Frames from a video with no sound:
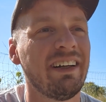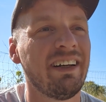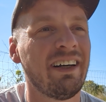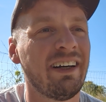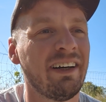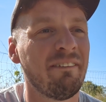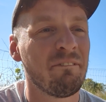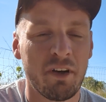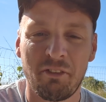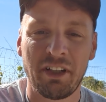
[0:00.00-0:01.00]
I'm
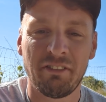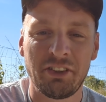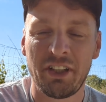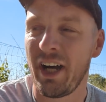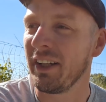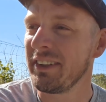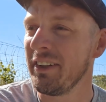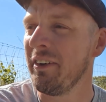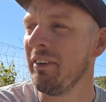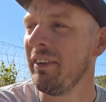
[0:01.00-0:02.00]
going to give it a shot.
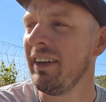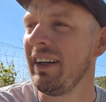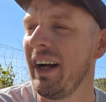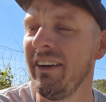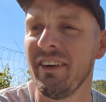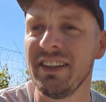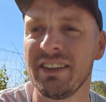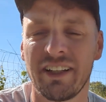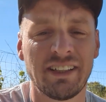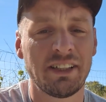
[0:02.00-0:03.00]
So, anyways,
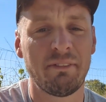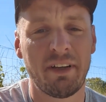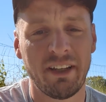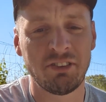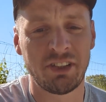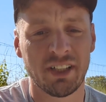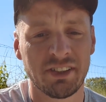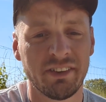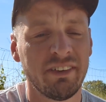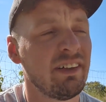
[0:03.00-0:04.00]
like I said, my name's
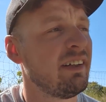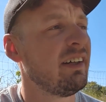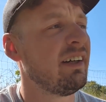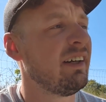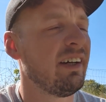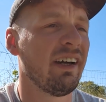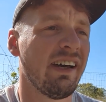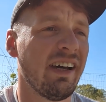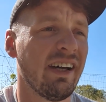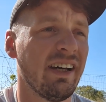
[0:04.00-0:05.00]
Justin,
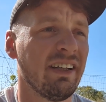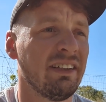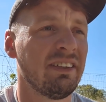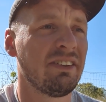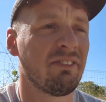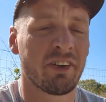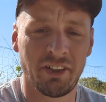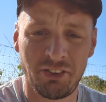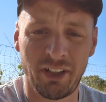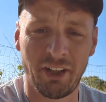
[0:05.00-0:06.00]
and we're
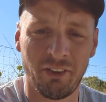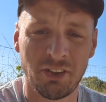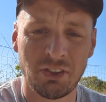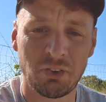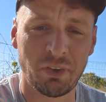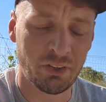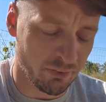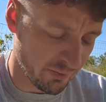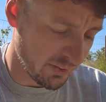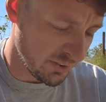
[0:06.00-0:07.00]
going to try to grow some sweet
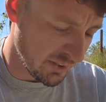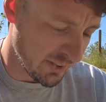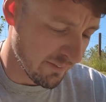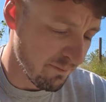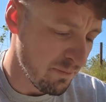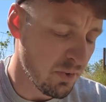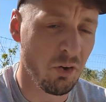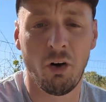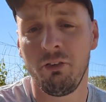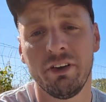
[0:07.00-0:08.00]
corn this year.
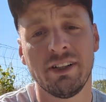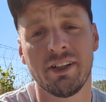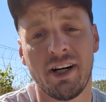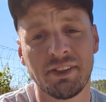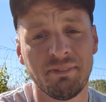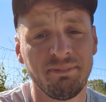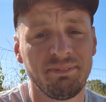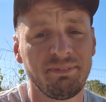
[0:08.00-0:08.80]
Hopefully, it's awesome,